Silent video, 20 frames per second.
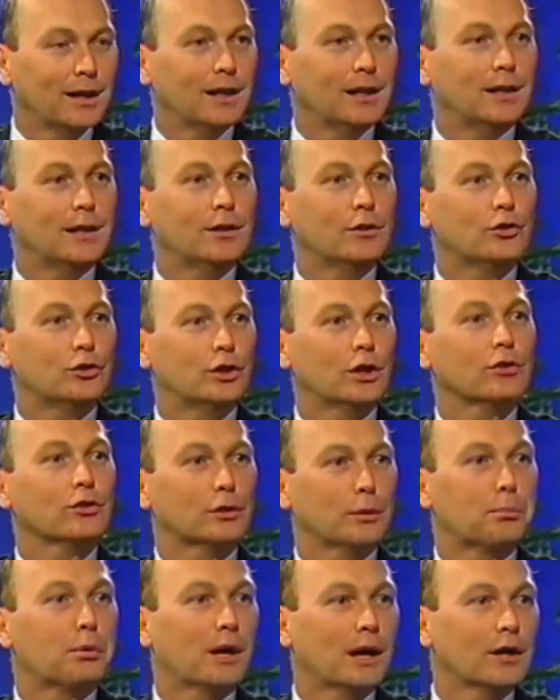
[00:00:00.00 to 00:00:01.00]
It is just
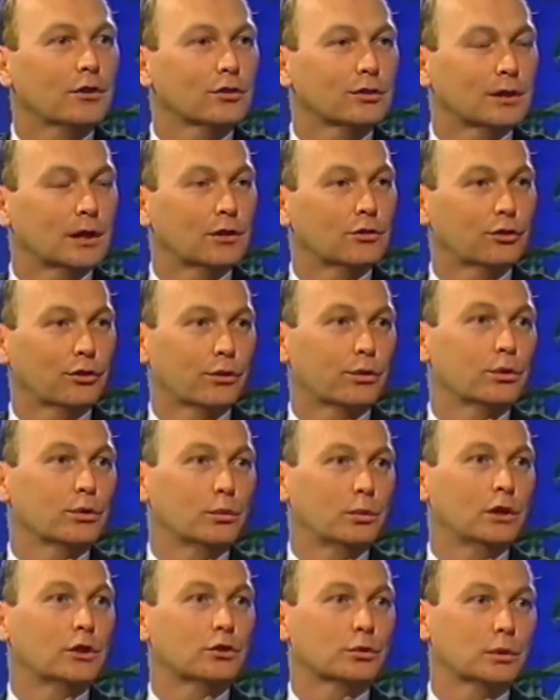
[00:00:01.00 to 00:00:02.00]
a process through
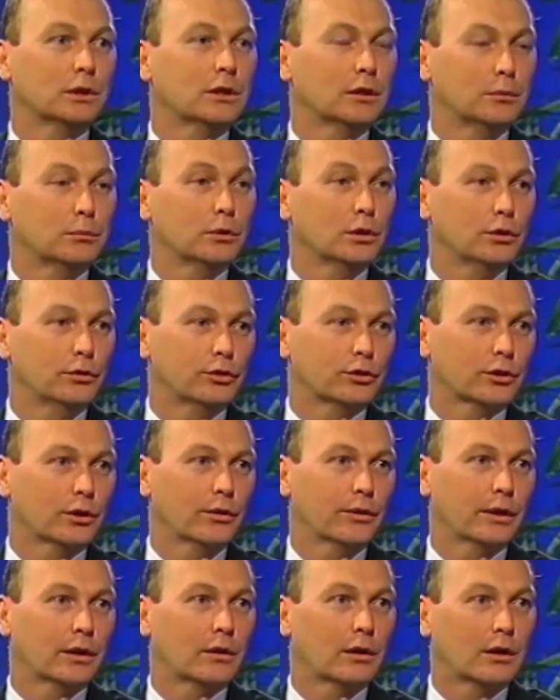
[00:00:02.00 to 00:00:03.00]
which we can move. So
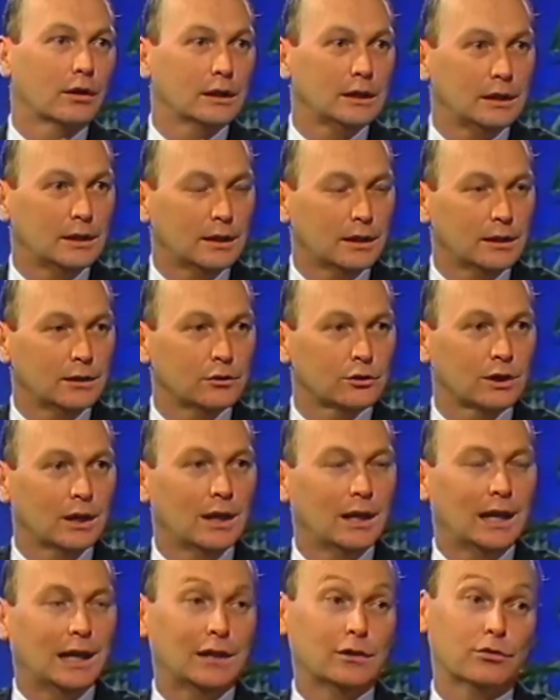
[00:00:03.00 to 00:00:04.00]
there are healings,
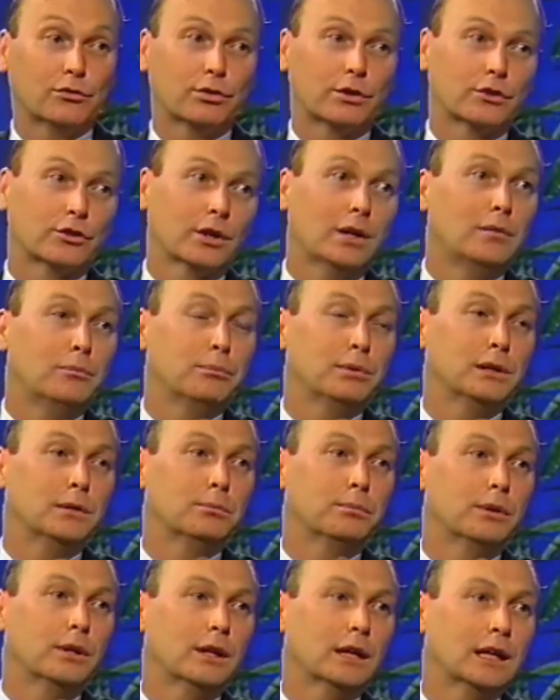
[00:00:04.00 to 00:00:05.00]
and for some
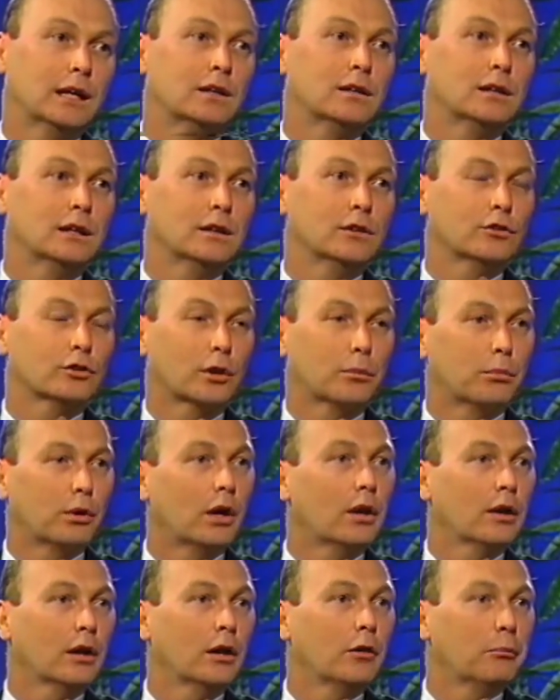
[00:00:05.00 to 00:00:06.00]
people, endings are
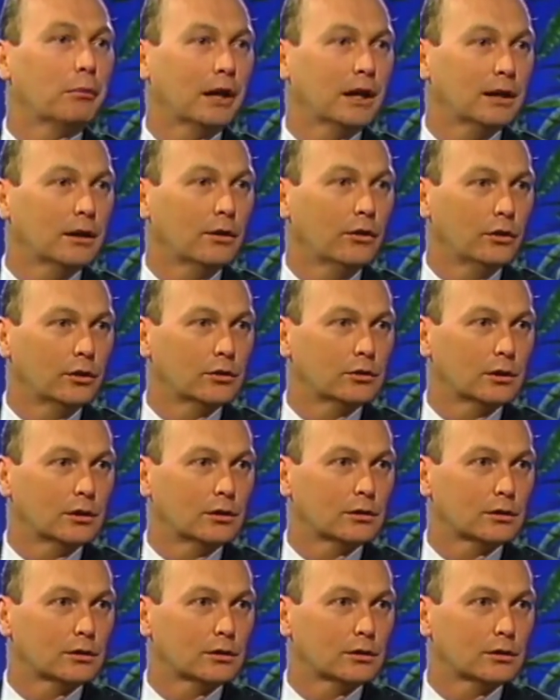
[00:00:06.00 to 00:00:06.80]
brought on by illnesses.